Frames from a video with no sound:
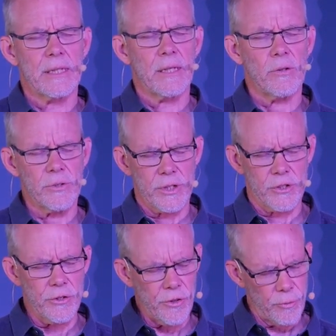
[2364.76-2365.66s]
holds
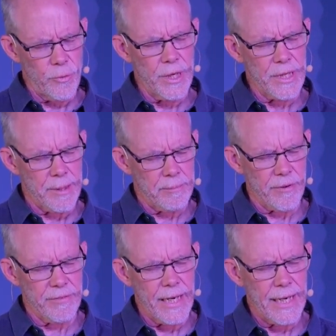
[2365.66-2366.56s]
us. You're the one that
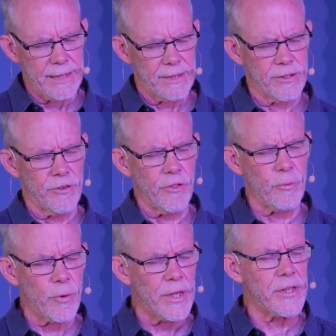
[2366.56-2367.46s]
provides. You're the
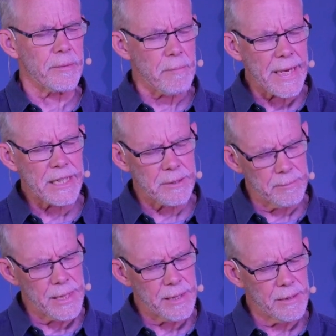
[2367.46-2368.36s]
one that makes
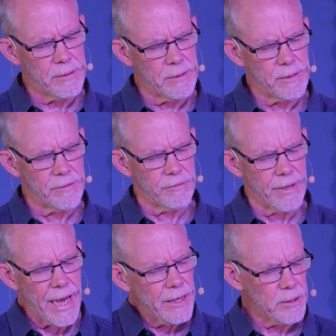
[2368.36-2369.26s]
me
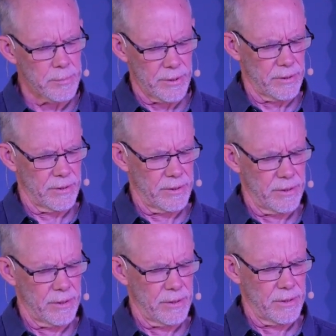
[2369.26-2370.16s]
valuable.
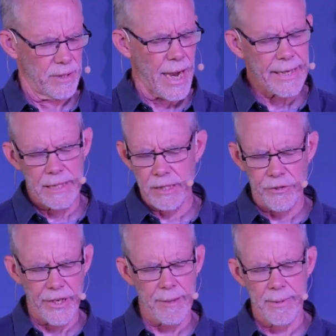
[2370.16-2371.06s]
I can
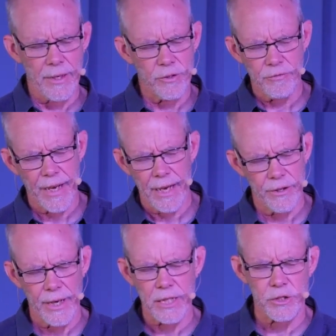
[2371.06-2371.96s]
create my own
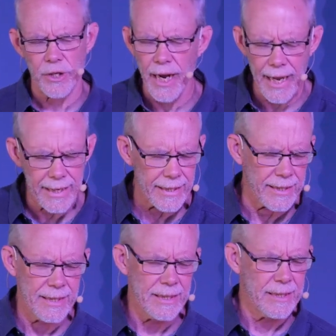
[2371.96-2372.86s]
value. I can try
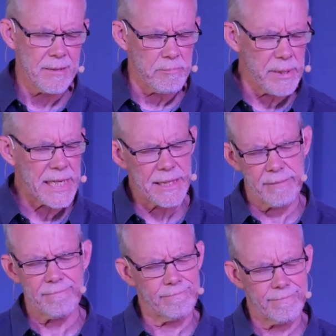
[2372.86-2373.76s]
to be
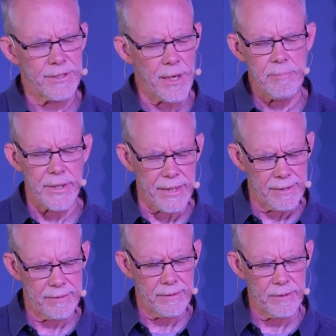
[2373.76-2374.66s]

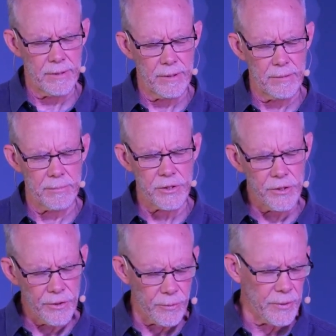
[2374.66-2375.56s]
something. But
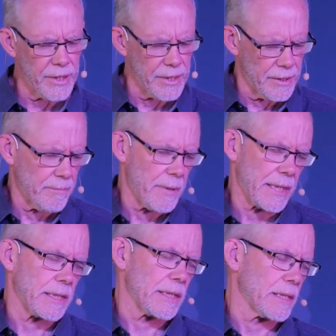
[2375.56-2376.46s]
You're the one that
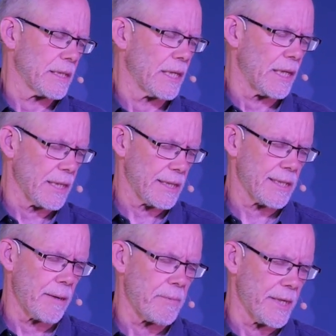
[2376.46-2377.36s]
makes us
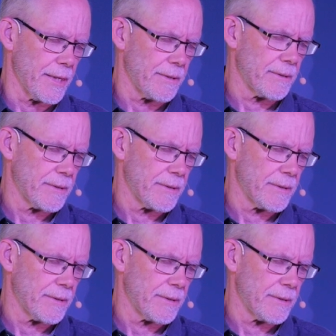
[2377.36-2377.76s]
something,